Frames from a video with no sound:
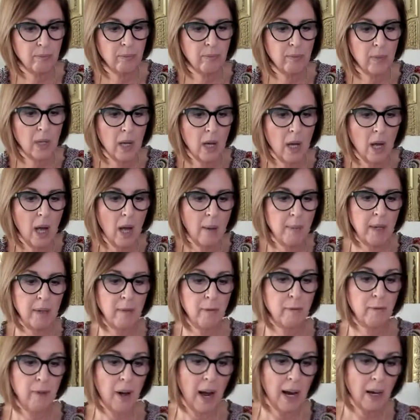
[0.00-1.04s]
I mean,
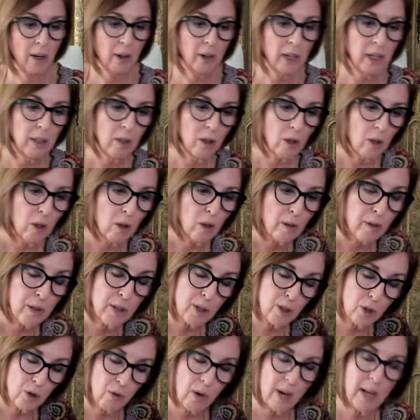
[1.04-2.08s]
fire and earth
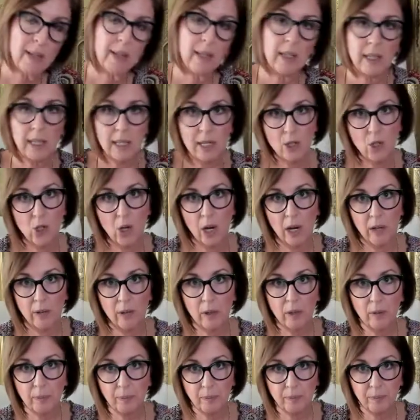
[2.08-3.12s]
strengthen each
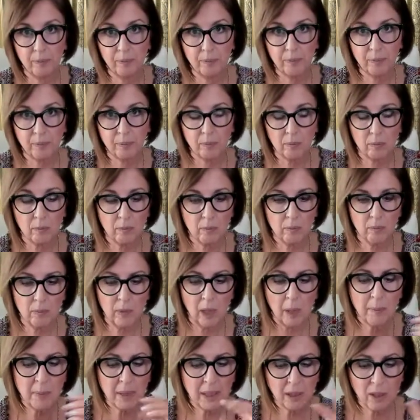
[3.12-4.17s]
other,
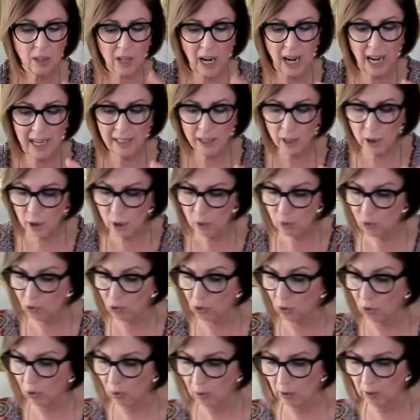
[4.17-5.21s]
but they're kind of
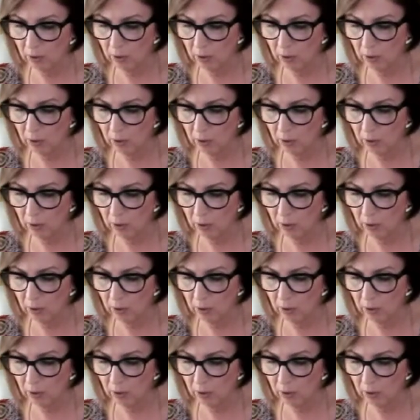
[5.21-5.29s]
neutral.